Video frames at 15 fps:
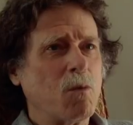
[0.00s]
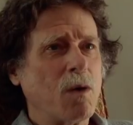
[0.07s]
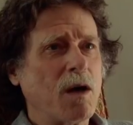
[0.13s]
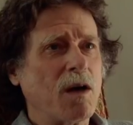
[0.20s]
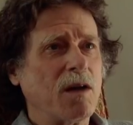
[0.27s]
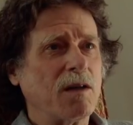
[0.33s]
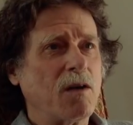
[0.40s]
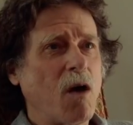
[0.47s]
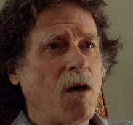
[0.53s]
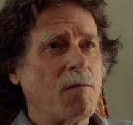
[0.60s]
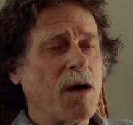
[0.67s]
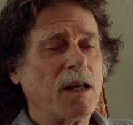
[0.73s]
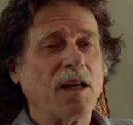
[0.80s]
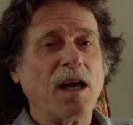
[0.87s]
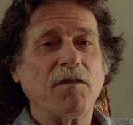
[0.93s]
Well, all
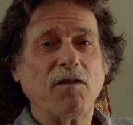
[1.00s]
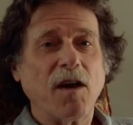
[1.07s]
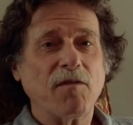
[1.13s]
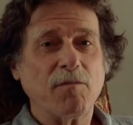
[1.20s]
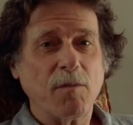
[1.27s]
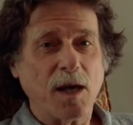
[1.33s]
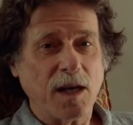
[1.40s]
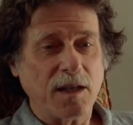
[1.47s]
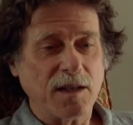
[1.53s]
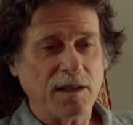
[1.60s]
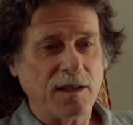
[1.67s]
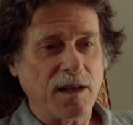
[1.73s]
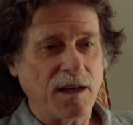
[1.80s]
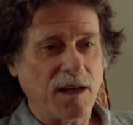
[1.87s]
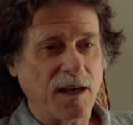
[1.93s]
my life I've met
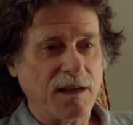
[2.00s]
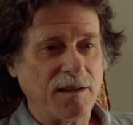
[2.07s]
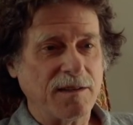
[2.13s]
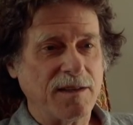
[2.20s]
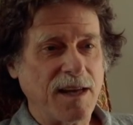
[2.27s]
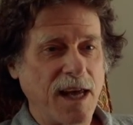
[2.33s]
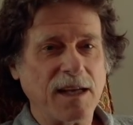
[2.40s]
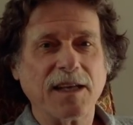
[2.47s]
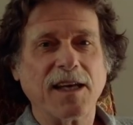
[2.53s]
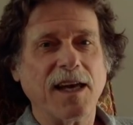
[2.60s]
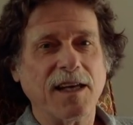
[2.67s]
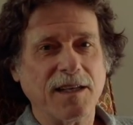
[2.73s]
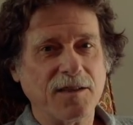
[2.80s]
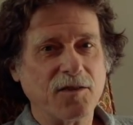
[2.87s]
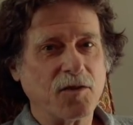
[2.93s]
uh,
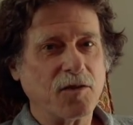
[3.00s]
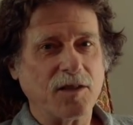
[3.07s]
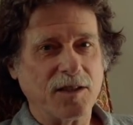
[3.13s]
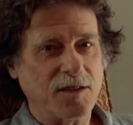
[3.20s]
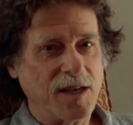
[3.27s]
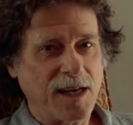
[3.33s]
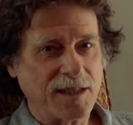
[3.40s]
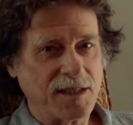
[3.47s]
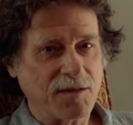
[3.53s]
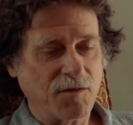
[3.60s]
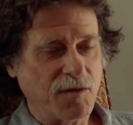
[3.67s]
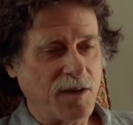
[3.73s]
dedicated Shirley Jackson